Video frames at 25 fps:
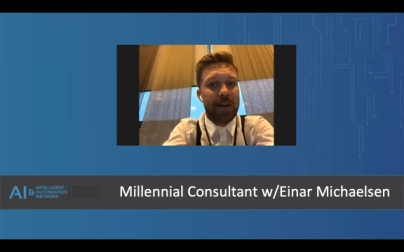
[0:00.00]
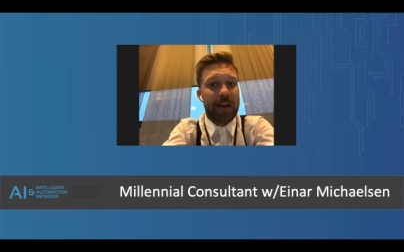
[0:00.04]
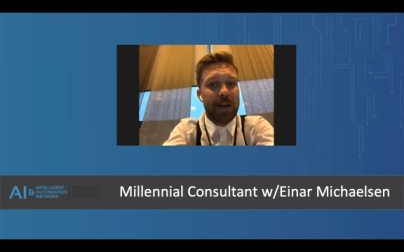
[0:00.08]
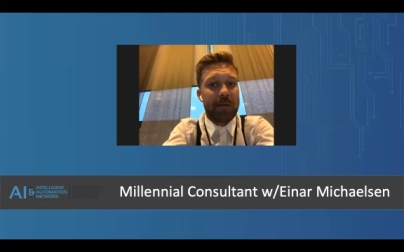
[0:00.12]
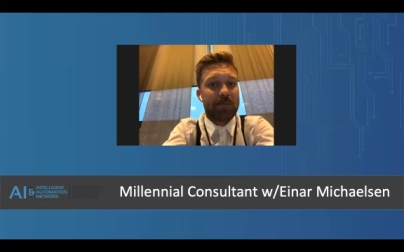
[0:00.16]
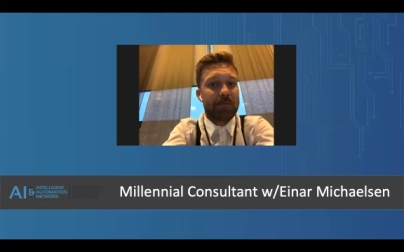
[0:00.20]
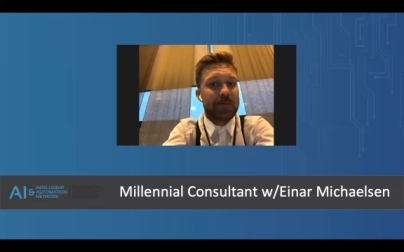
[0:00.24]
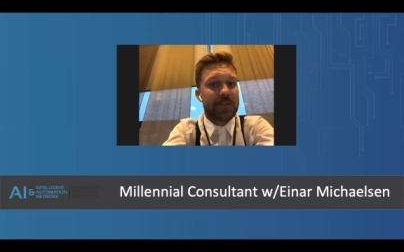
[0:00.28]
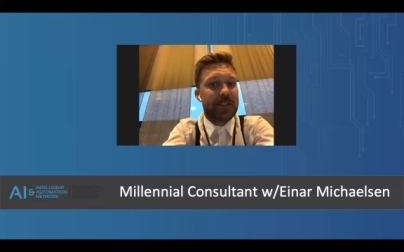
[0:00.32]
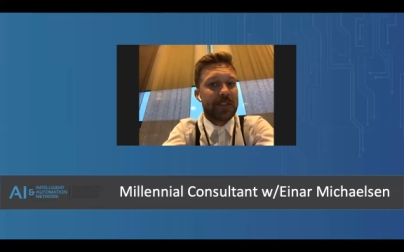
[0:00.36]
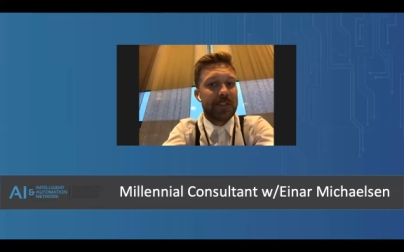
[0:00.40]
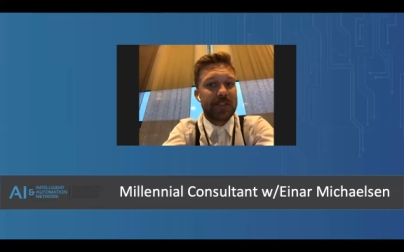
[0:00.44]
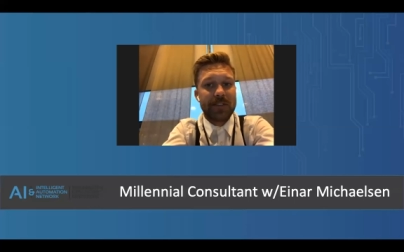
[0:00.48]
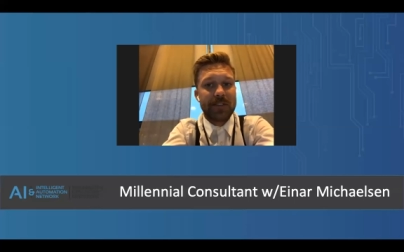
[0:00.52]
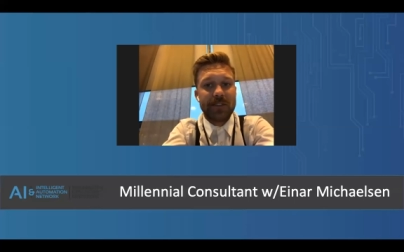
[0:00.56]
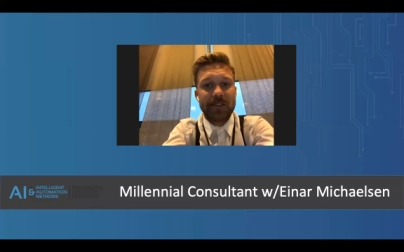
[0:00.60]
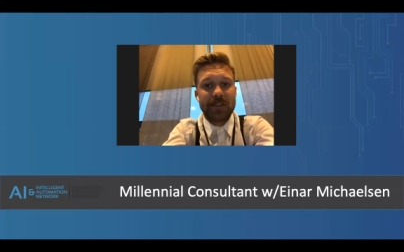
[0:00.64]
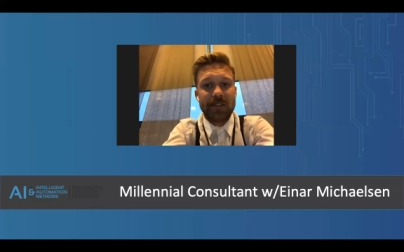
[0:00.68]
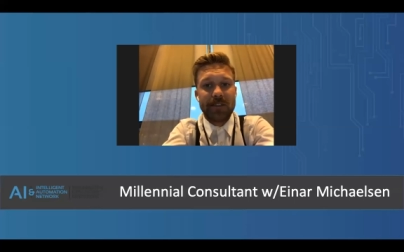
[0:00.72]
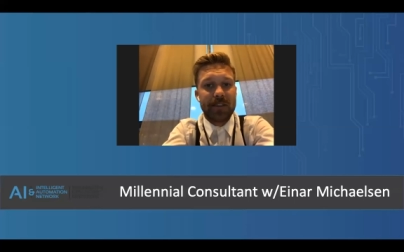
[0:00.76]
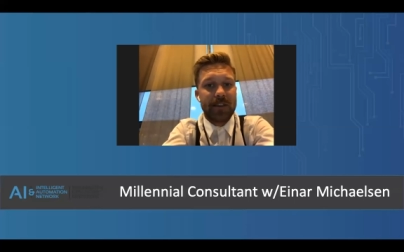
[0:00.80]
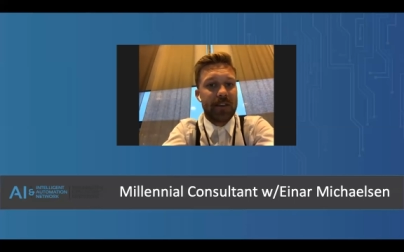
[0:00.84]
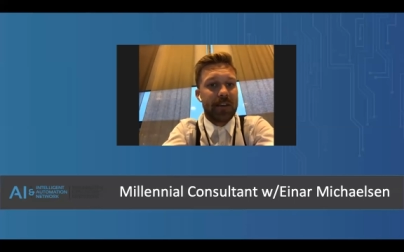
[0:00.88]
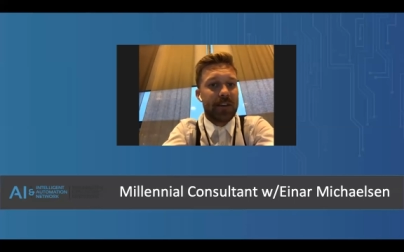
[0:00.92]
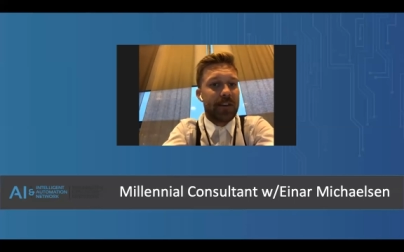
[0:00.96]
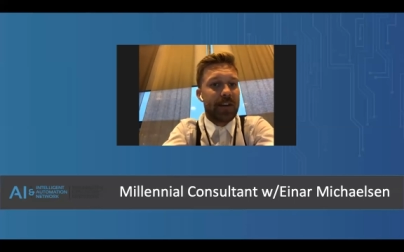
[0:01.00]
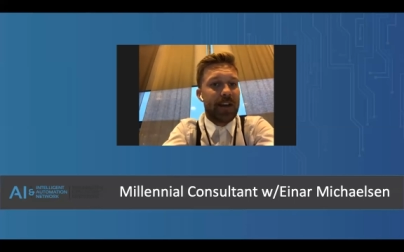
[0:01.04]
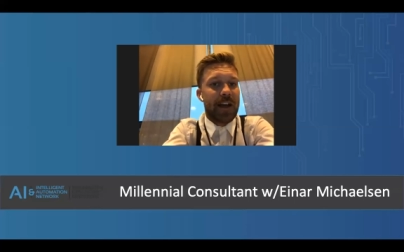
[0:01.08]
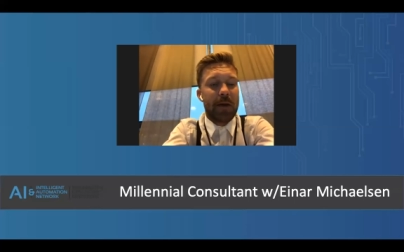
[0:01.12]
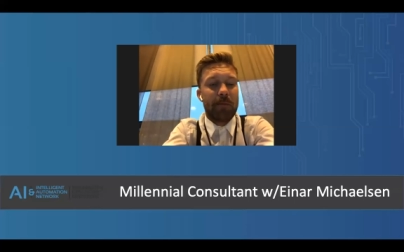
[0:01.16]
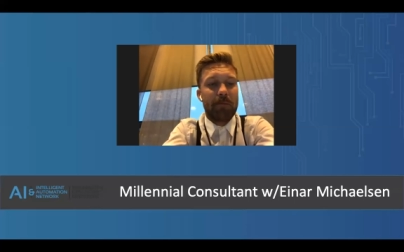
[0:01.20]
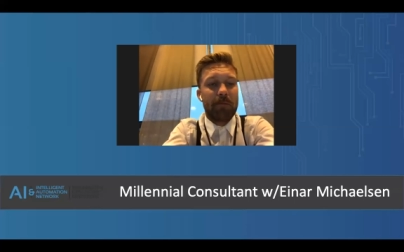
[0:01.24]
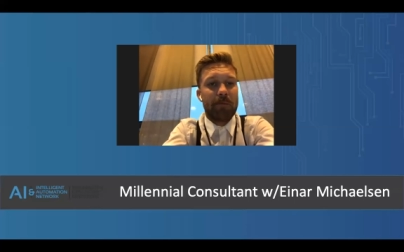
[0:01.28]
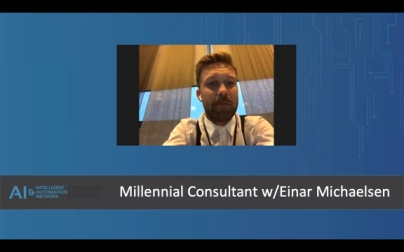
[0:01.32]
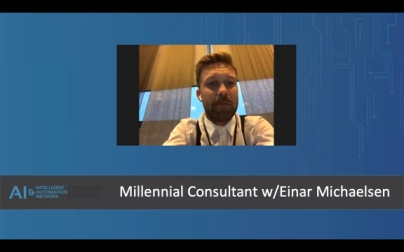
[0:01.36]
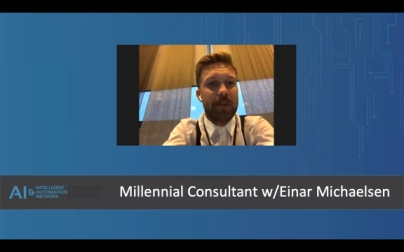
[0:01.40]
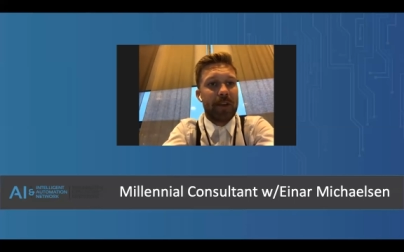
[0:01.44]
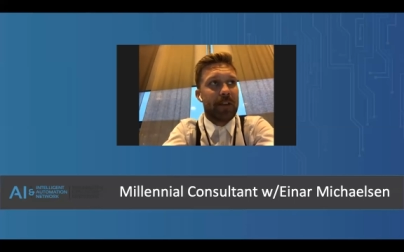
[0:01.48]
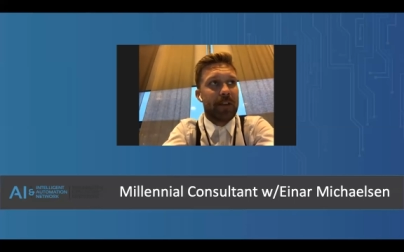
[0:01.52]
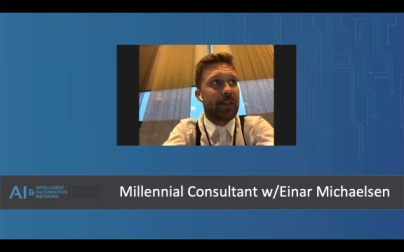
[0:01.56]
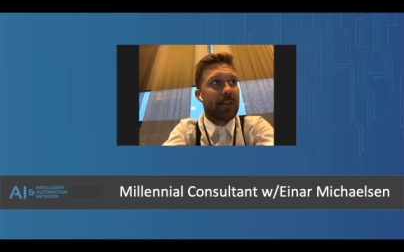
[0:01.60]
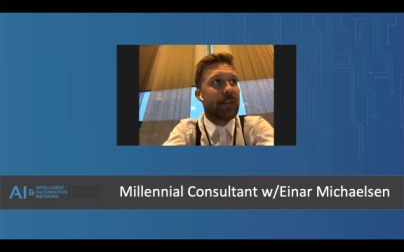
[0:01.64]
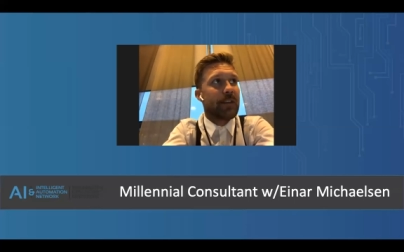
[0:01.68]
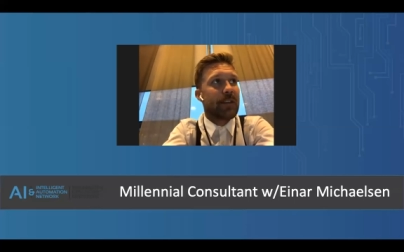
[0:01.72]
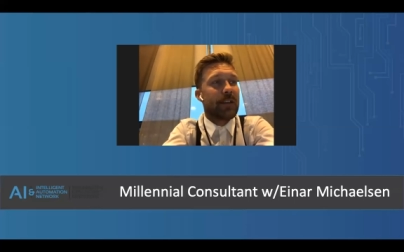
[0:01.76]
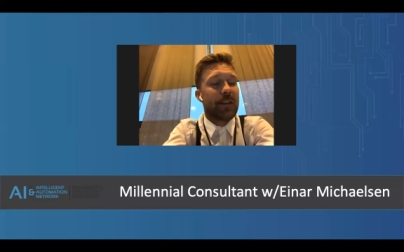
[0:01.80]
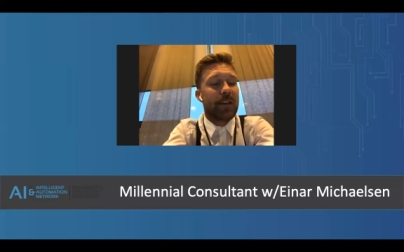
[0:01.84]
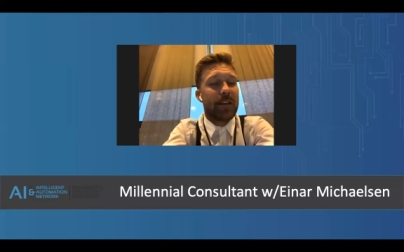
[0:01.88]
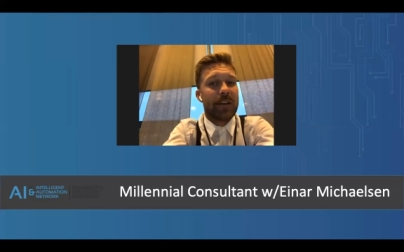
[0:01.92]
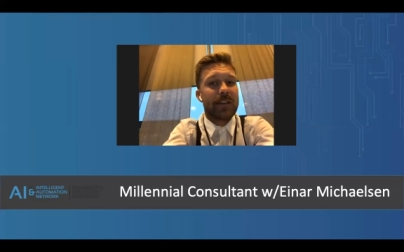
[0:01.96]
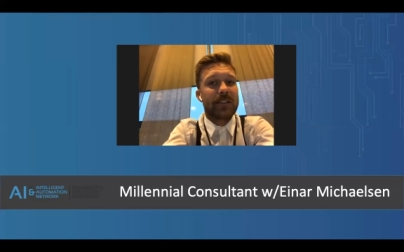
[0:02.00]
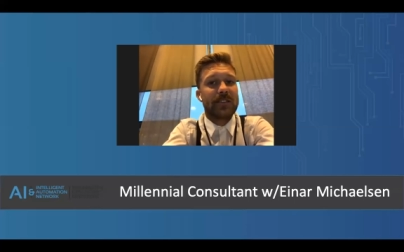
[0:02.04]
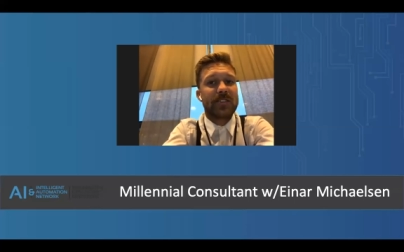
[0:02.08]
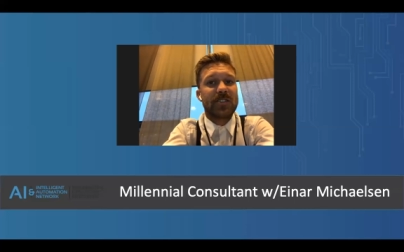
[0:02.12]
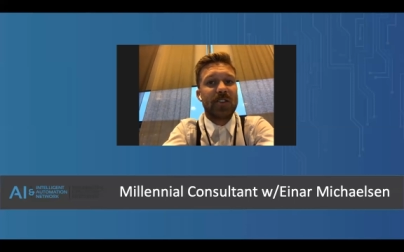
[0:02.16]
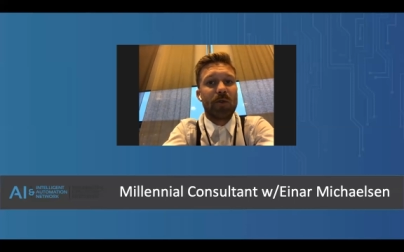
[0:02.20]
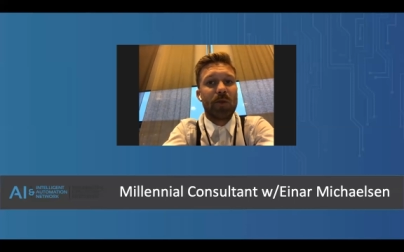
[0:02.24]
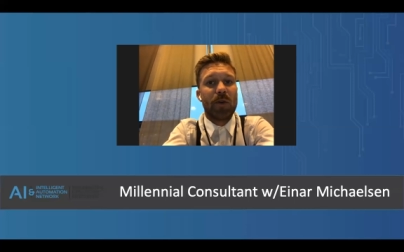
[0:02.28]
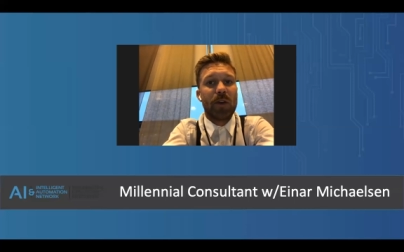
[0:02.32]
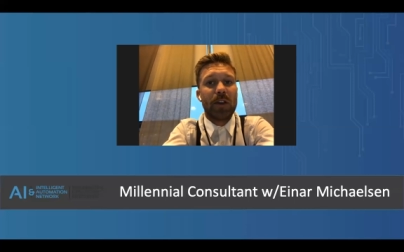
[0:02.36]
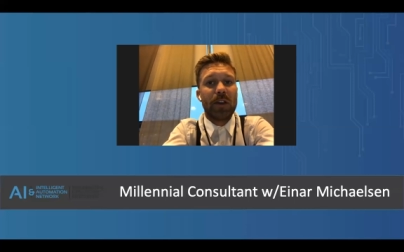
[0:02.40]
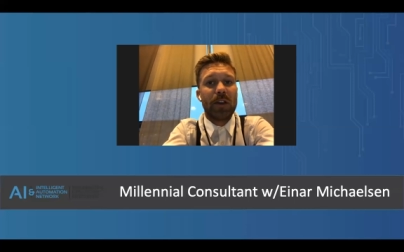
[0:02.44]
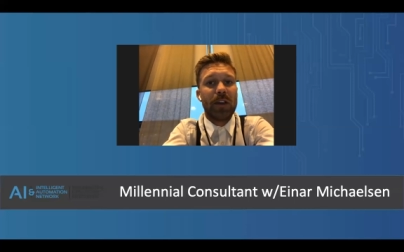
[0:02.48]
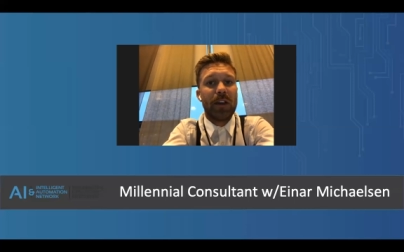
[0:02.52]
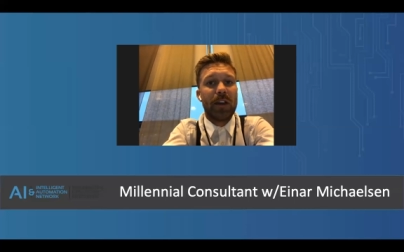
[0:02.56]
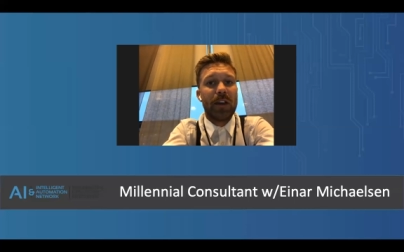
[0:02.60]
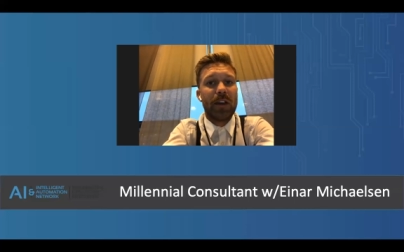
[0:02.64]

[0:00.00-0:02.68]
Apps, Appian, and so on,